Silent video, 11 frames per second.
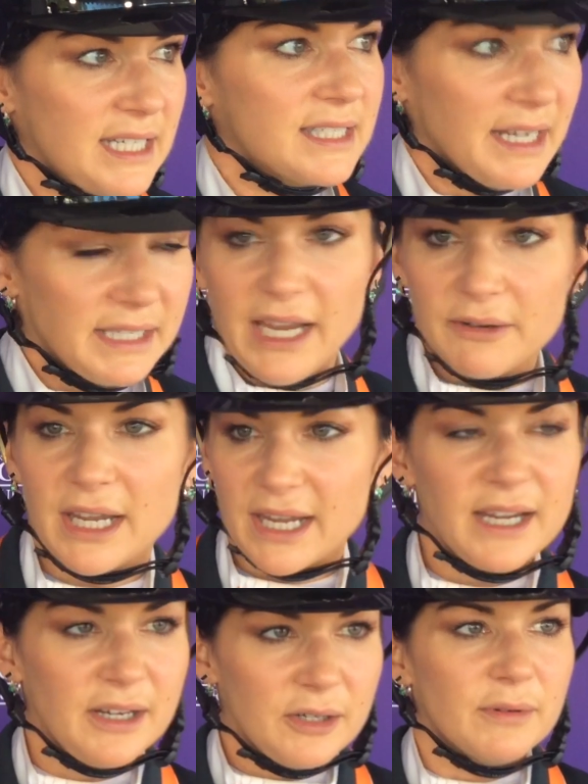he's like, yeah,
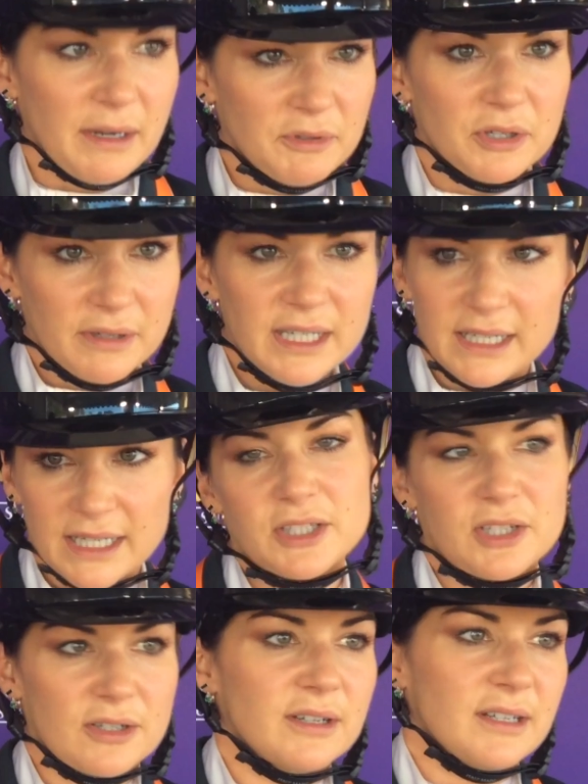okay, I know what I'm doing. Let's
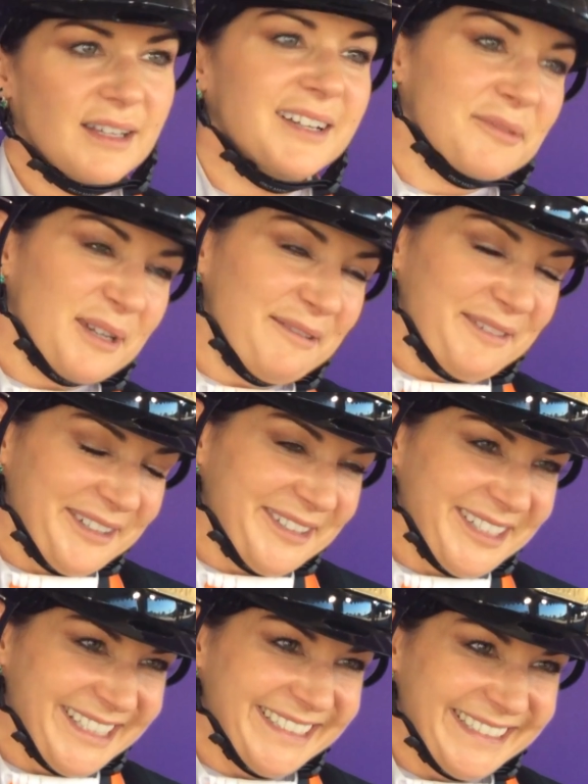do it. That's what he feels
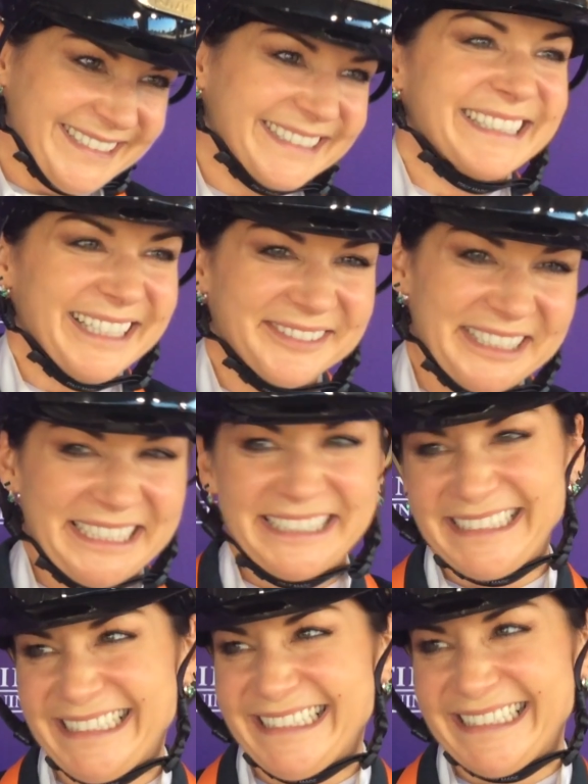like. It's lovely.